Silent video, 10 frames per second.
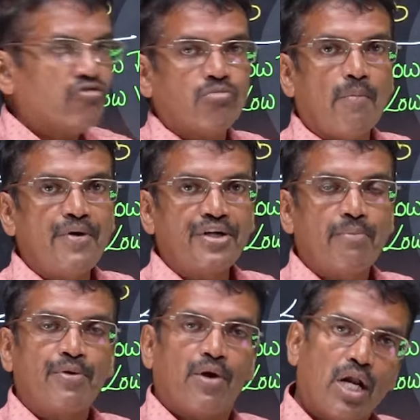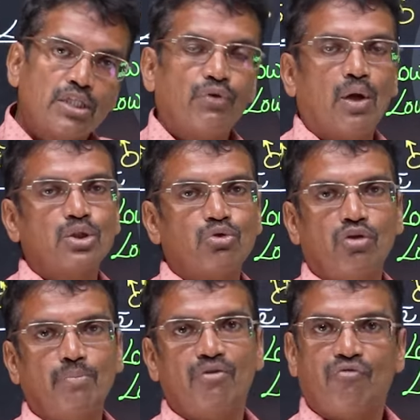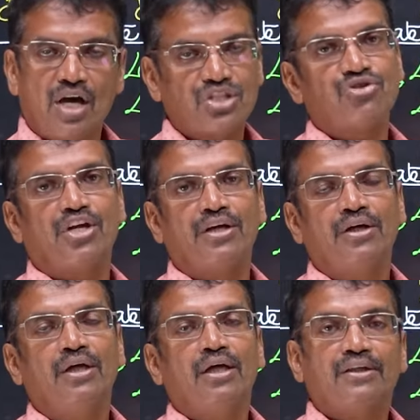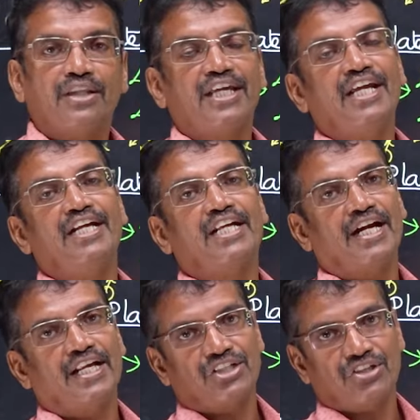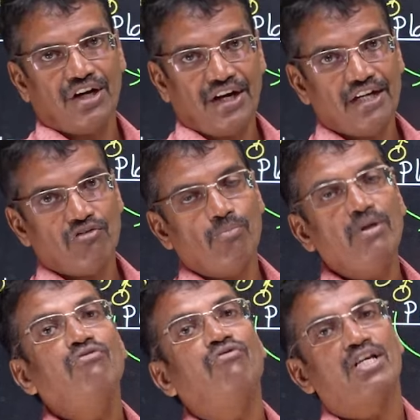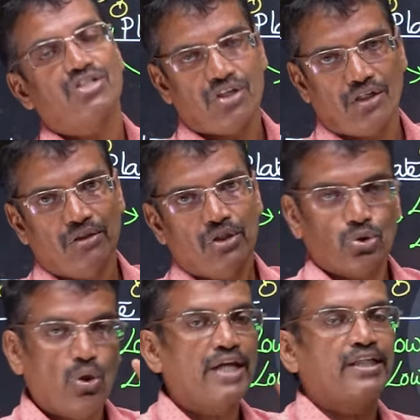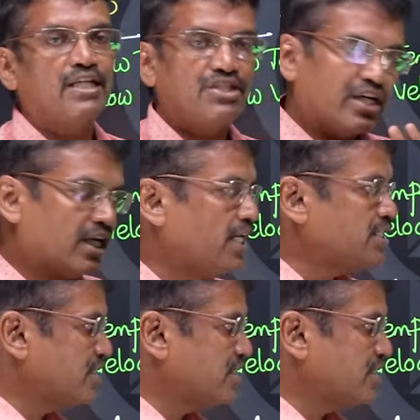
of momentum transfer also will be faster, the heat conduction rate will be faster. So, I can generalize